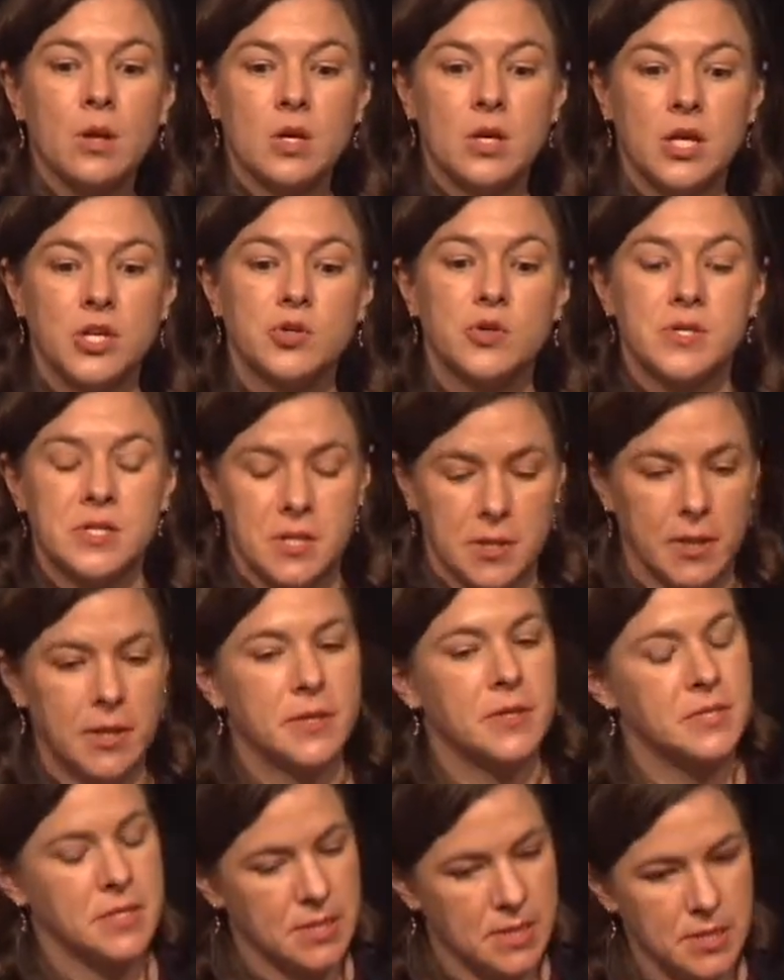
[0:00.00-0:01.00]
Interestingly, and
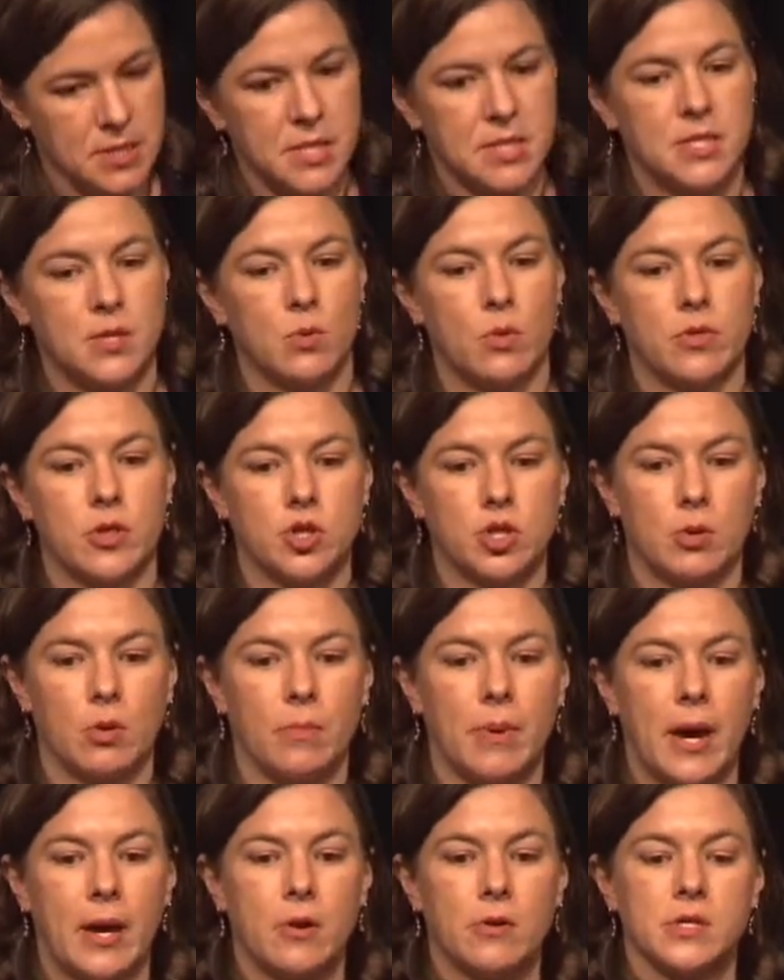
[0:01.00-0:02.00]
this is consistent with the general
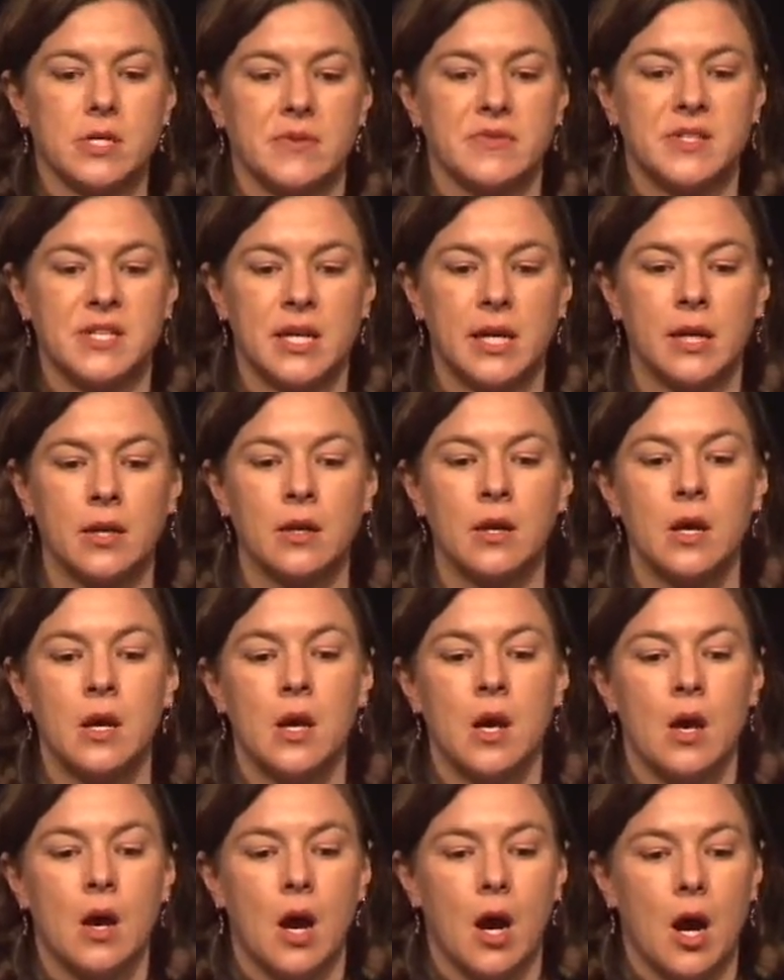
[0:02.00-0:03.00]
patterns I've seen,
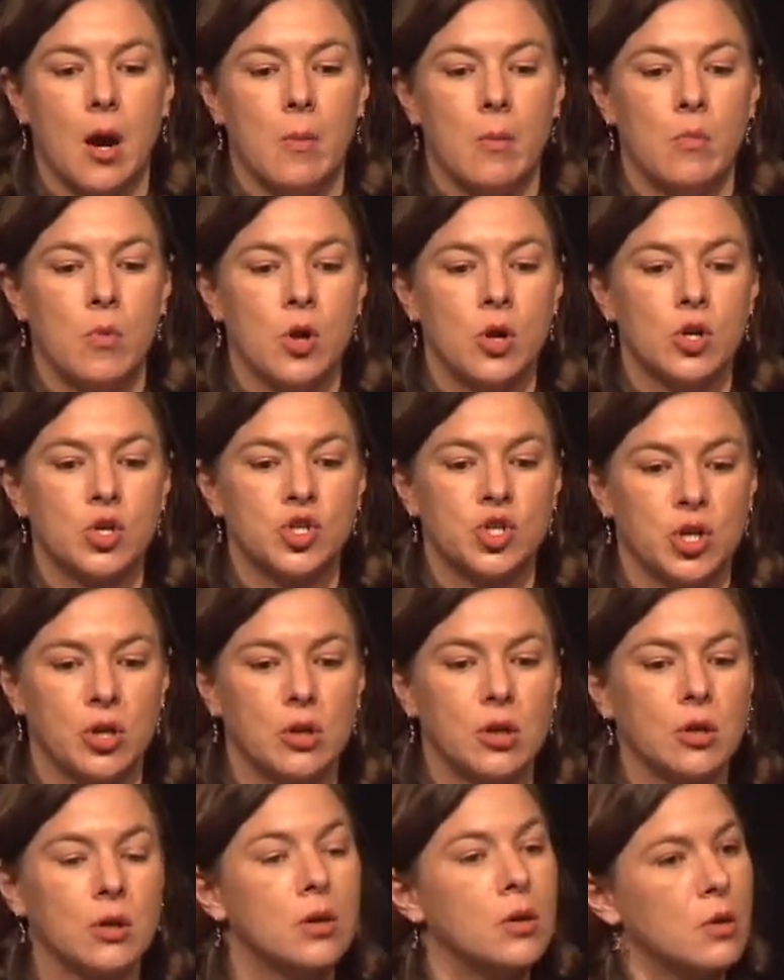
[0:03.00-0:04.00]

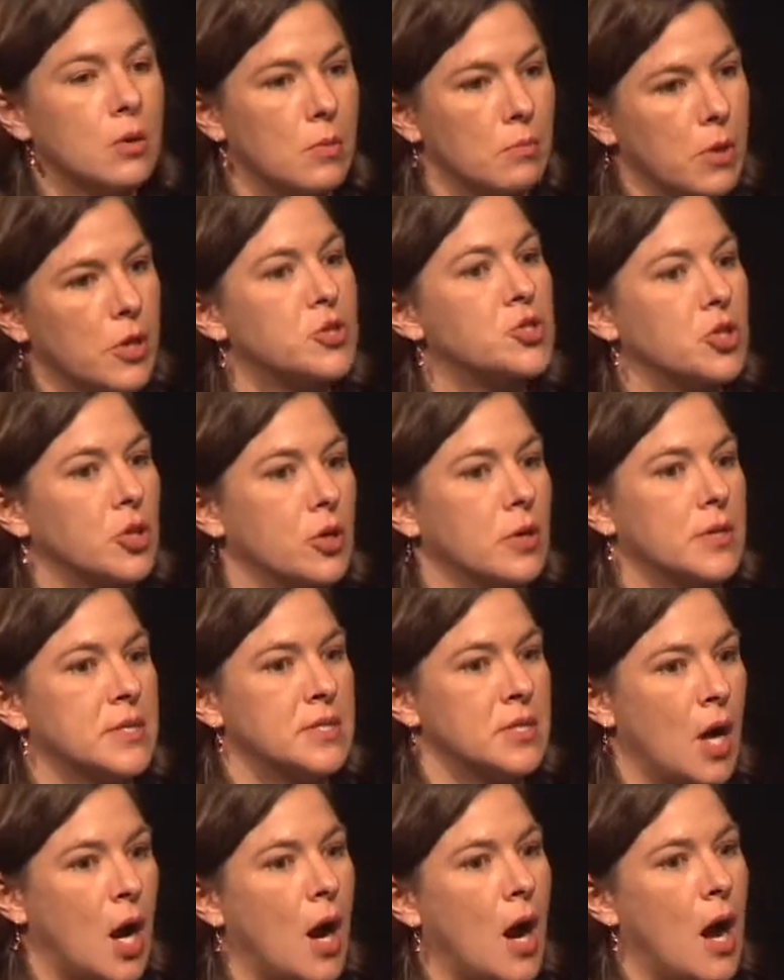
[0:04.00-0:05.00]
blood sugar is
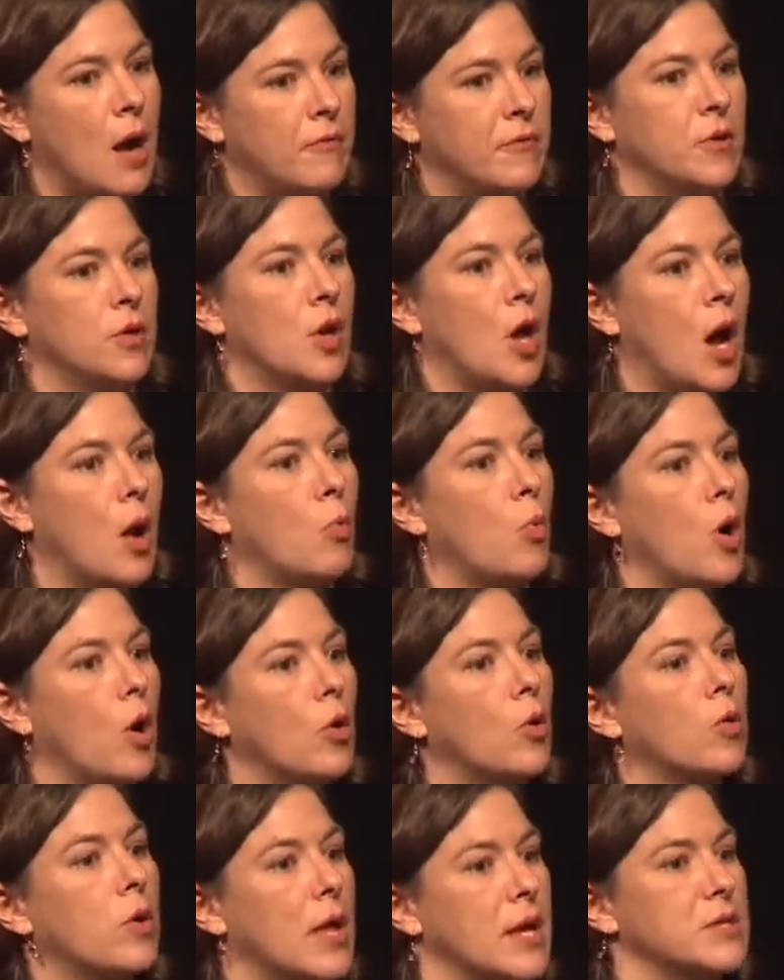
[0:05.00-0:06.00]
often not
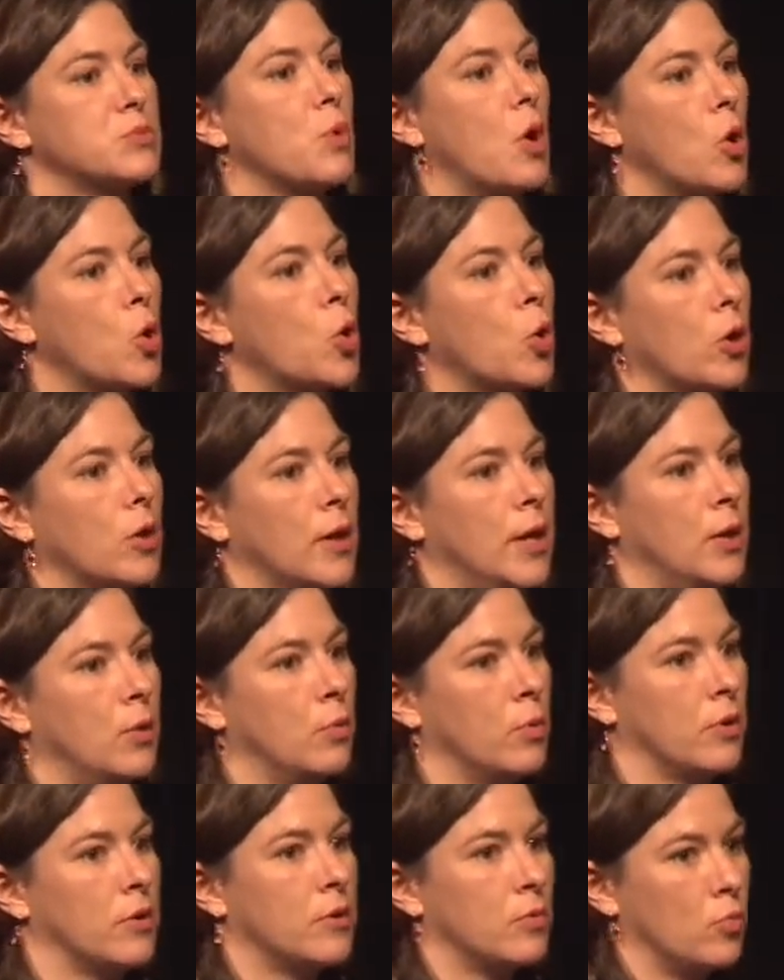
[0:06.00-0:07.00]
as well correlated
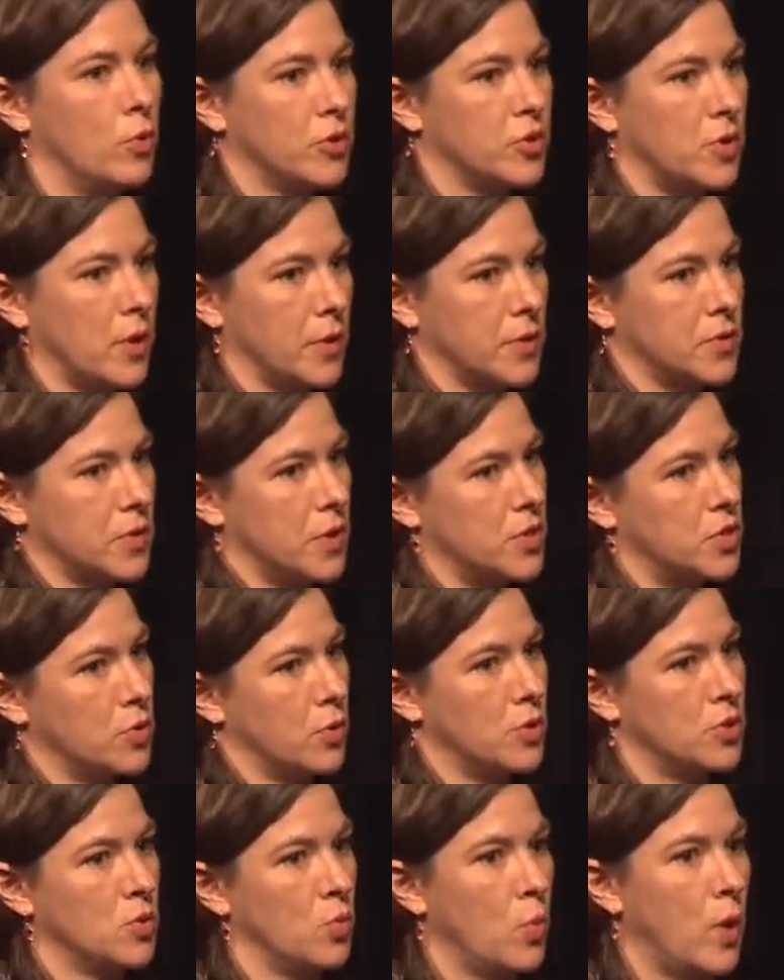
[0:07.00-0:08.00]
with triglyceride
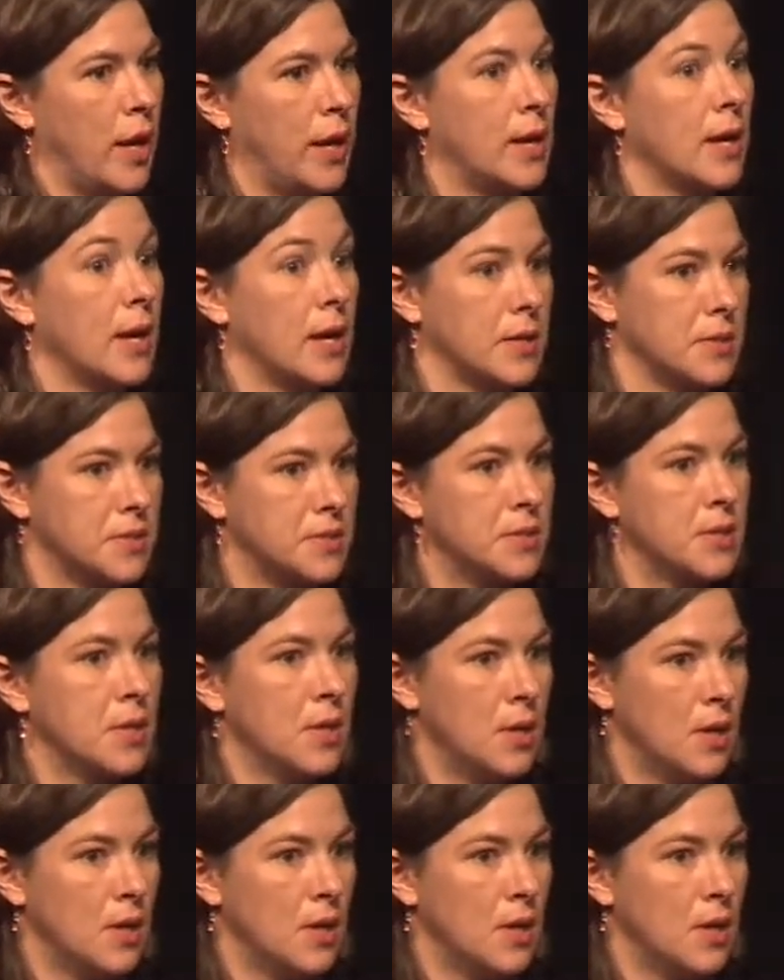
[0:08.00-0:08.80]
storage and weight as